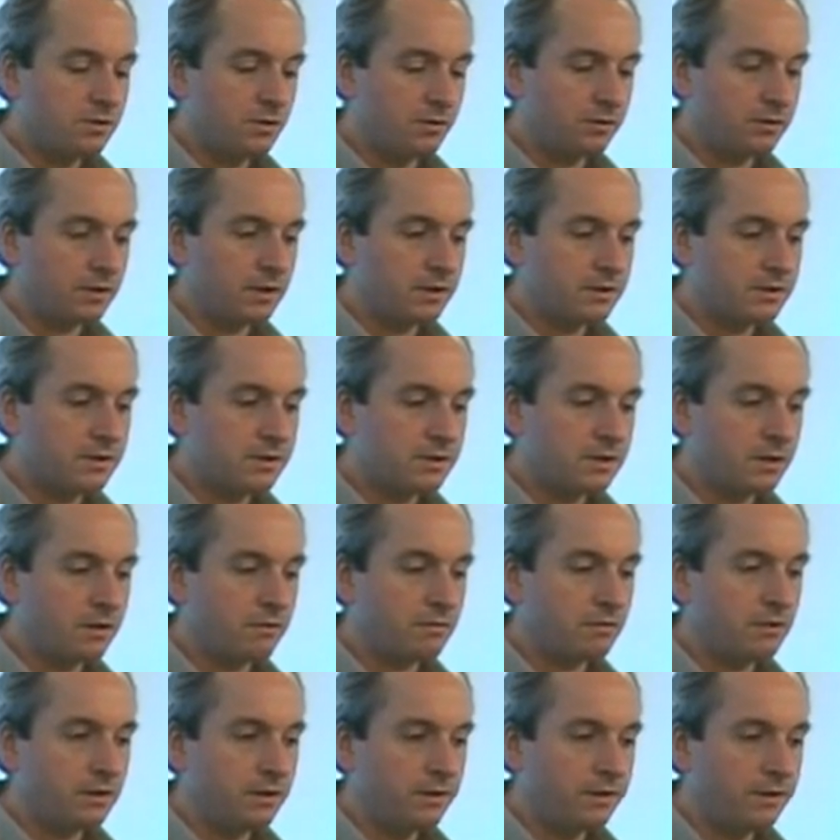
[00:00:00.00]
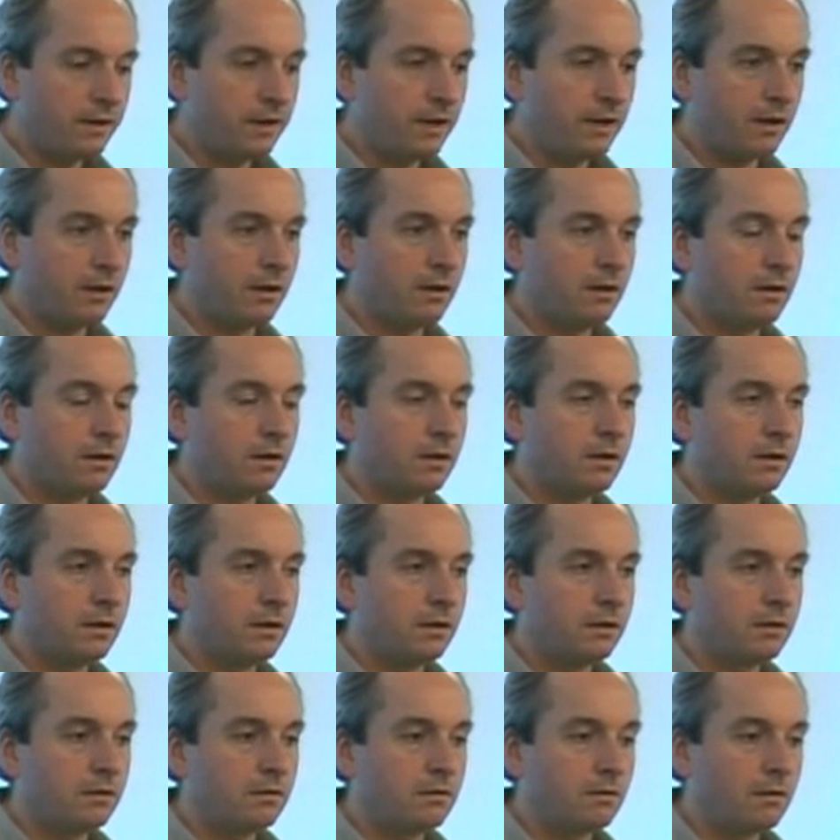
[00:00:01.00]
not necessarily there.
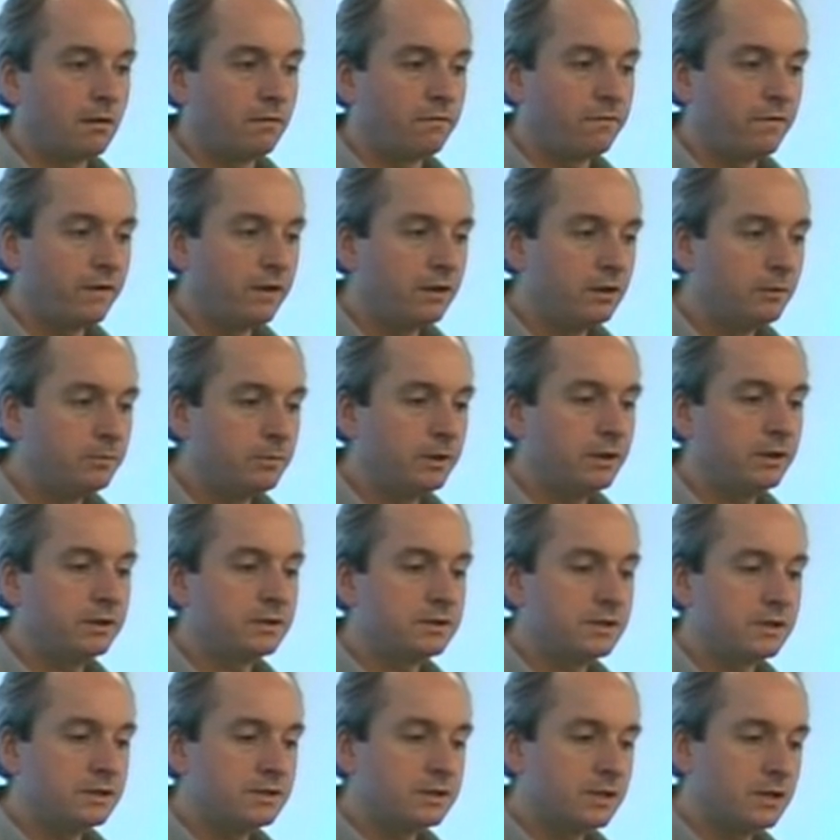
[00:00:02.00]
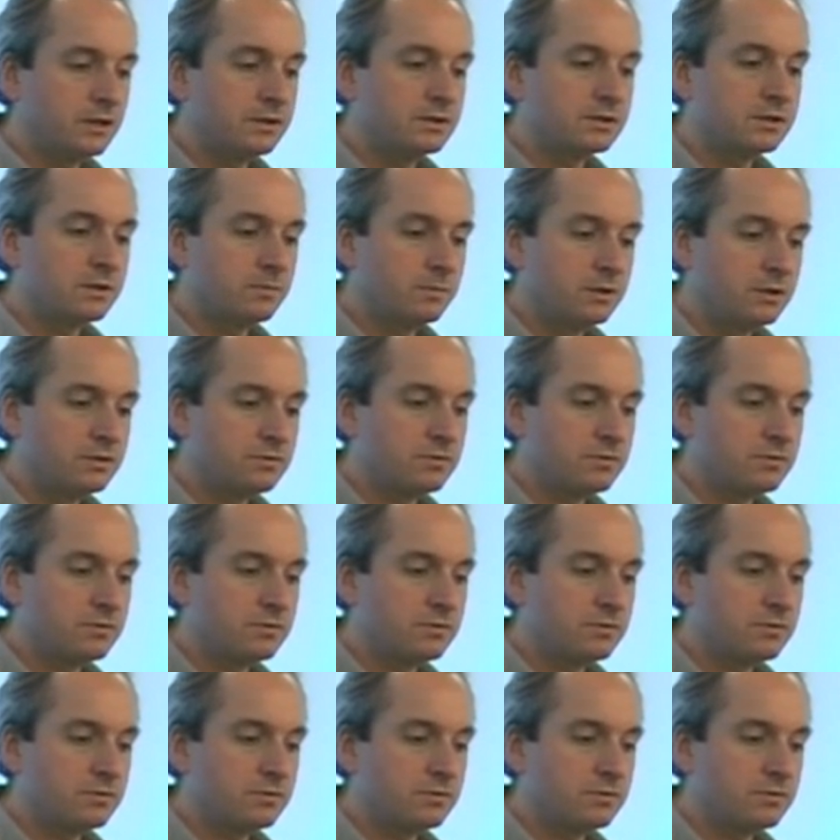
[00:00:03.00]
Availability tends to be